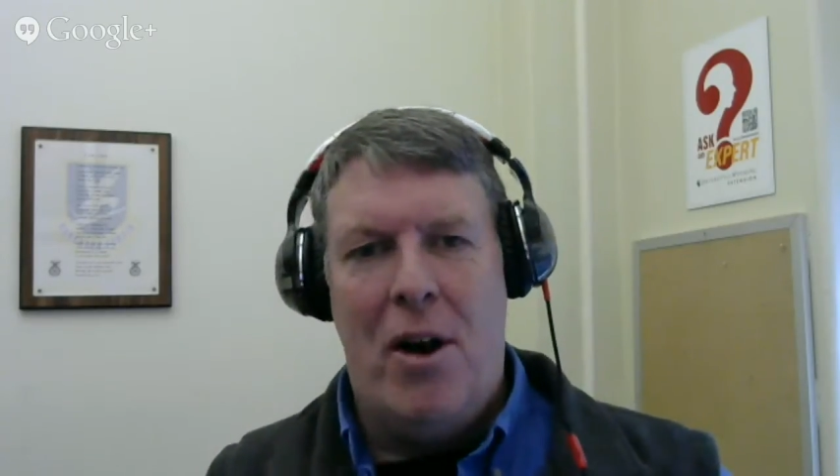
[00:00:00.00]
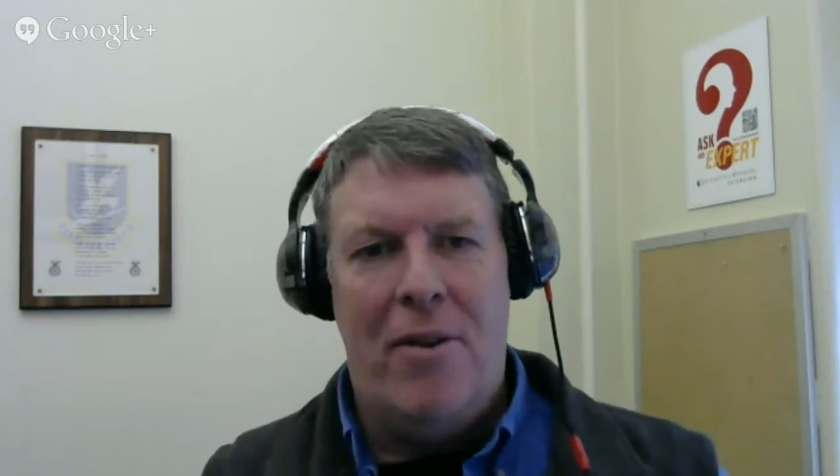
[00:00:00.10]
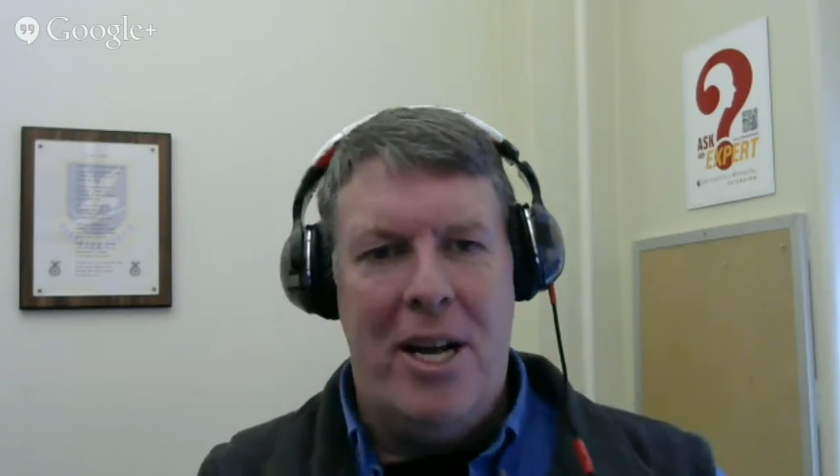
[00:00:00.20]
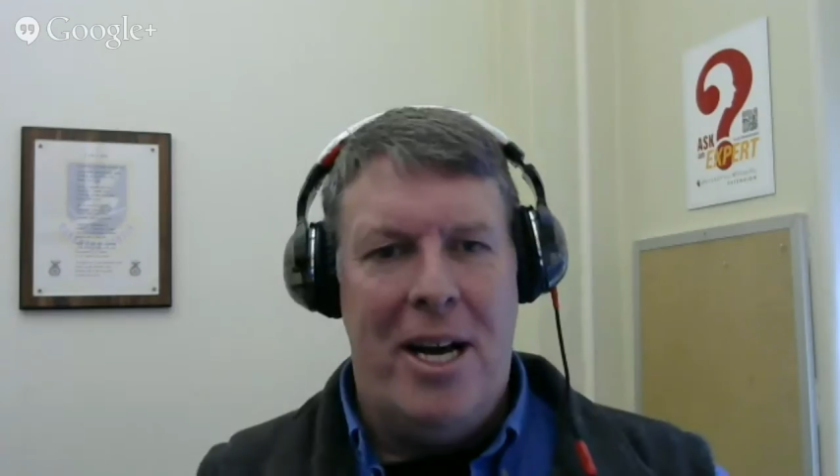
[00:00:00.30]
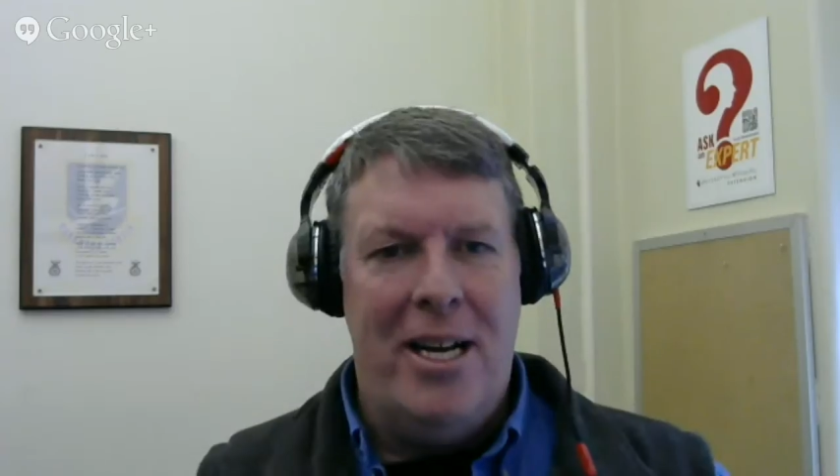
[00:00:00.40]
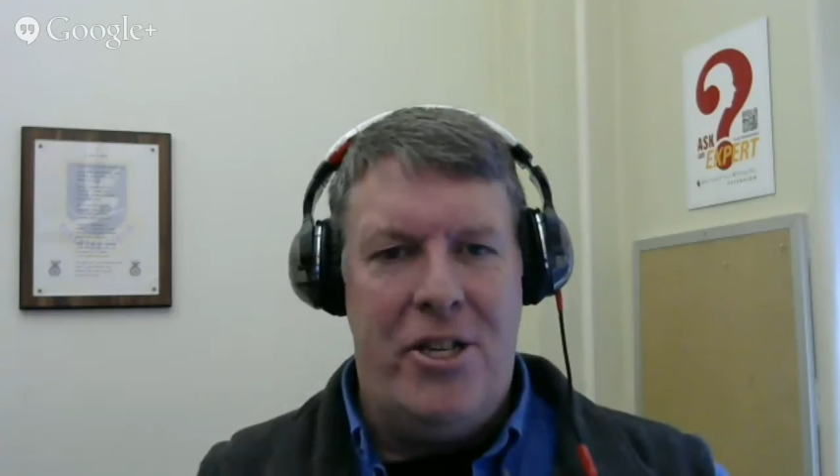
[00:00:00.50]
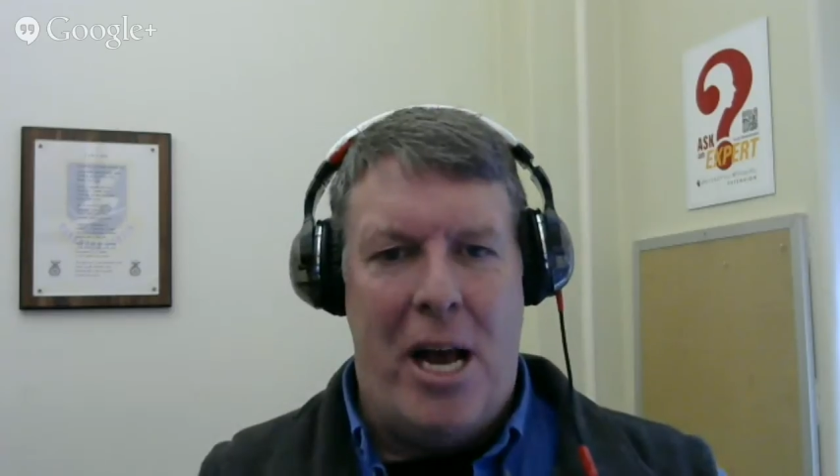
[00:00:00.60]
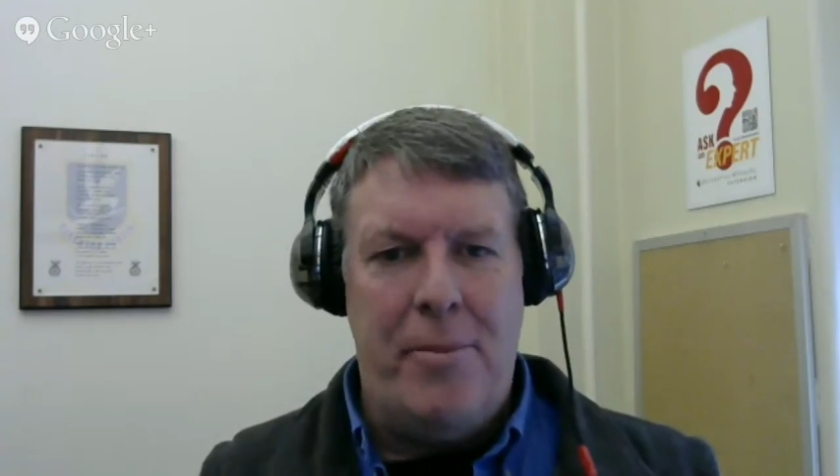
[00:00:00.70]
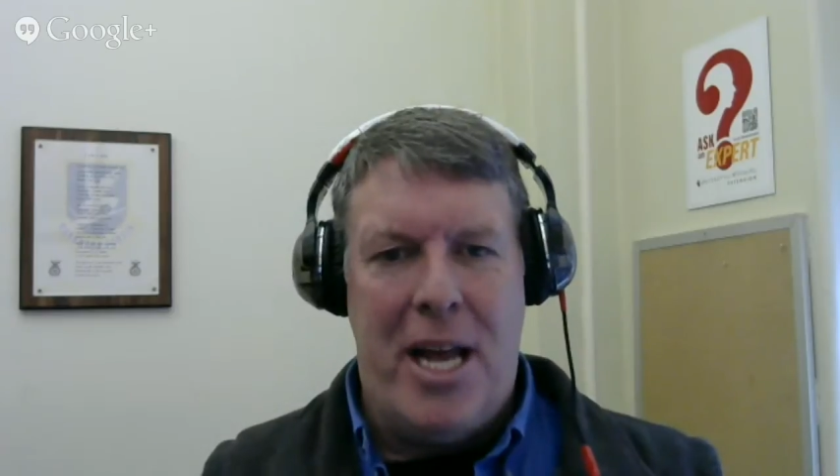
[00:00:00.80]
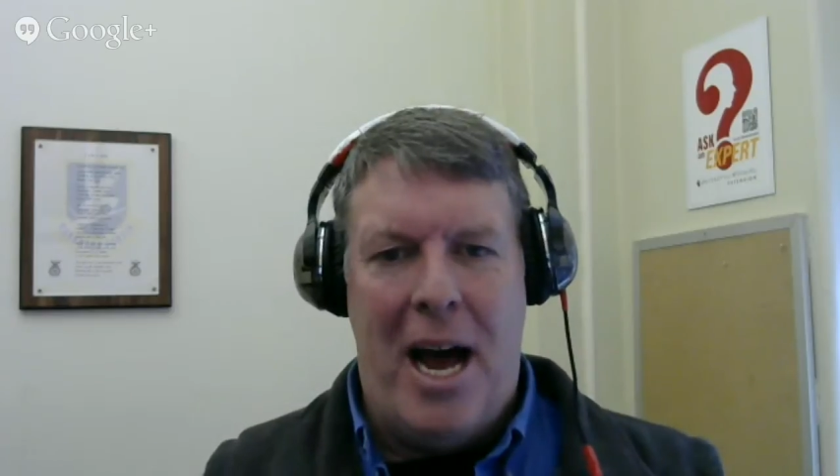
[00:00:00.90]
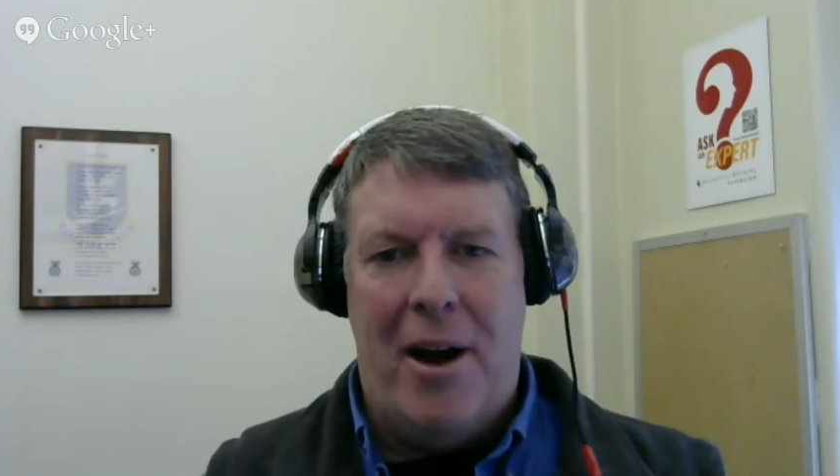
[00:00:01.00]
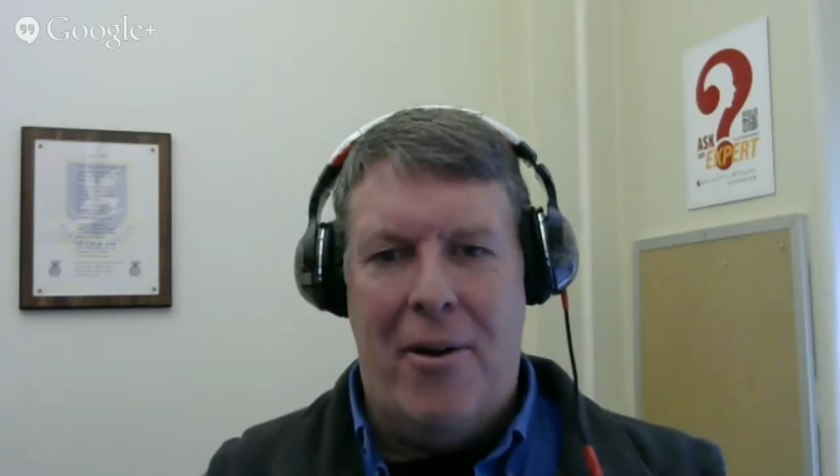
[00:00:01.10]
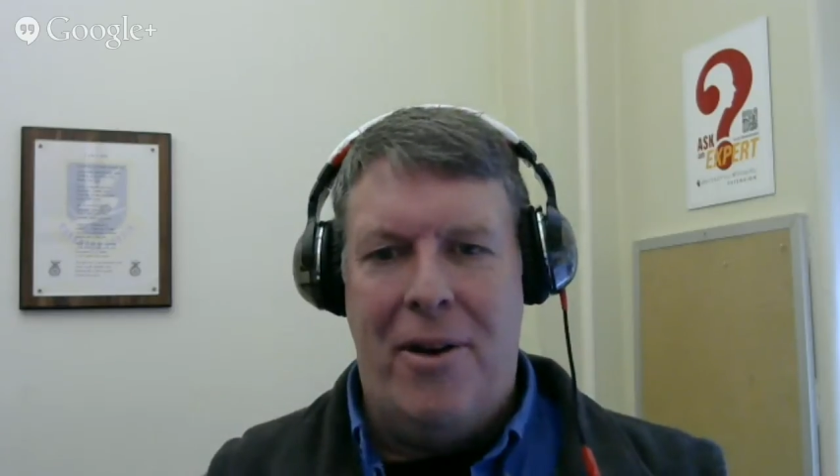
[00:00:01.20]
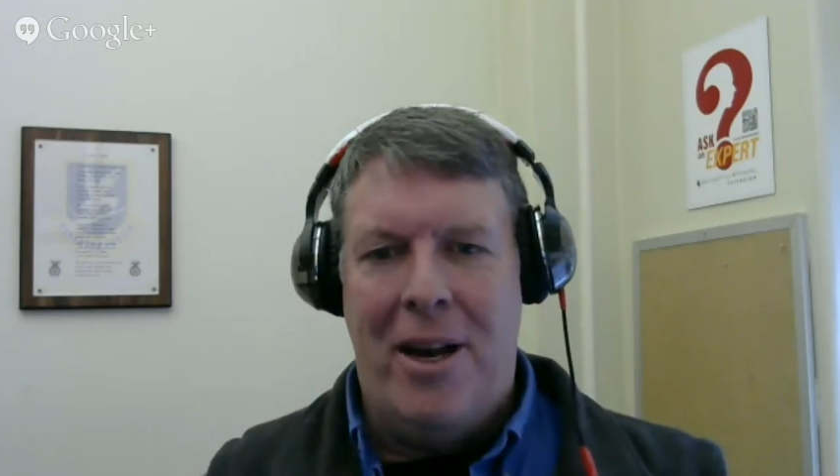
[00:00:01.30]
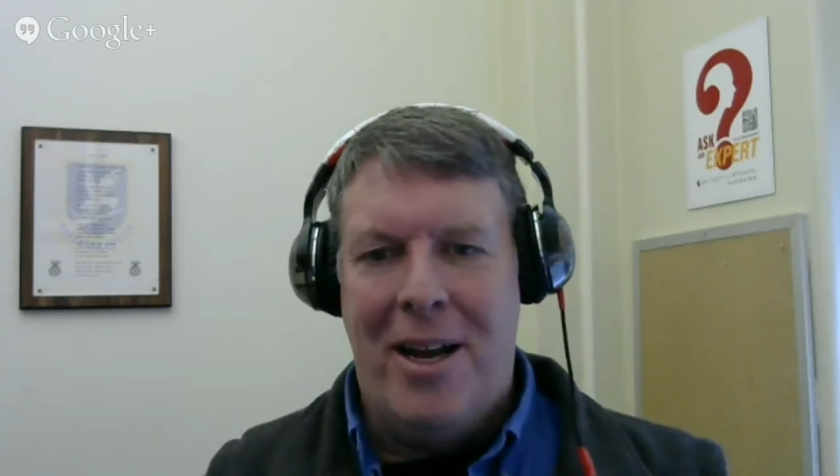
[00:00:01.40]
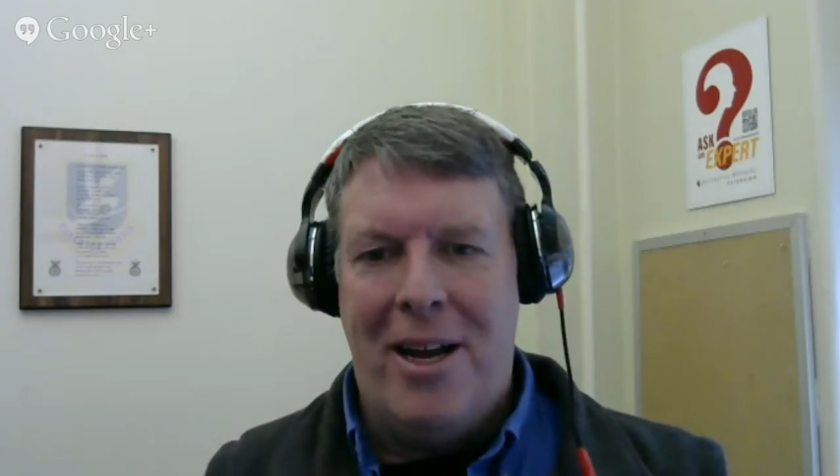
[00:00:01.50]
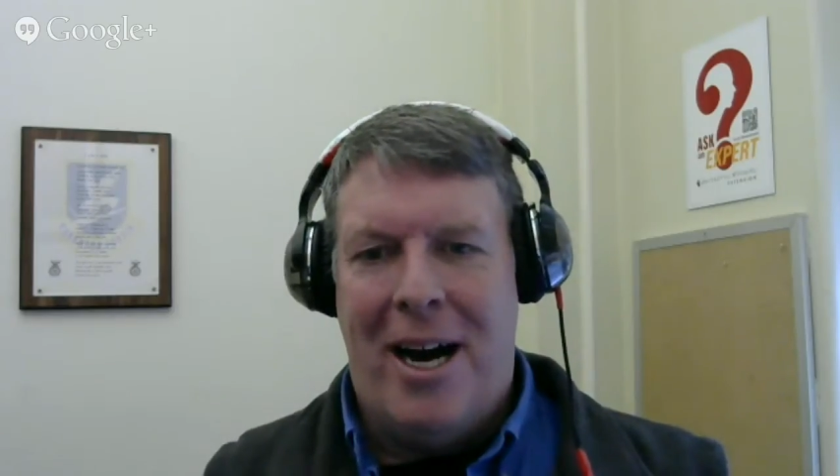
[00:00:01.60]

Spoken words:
over to Jamestown,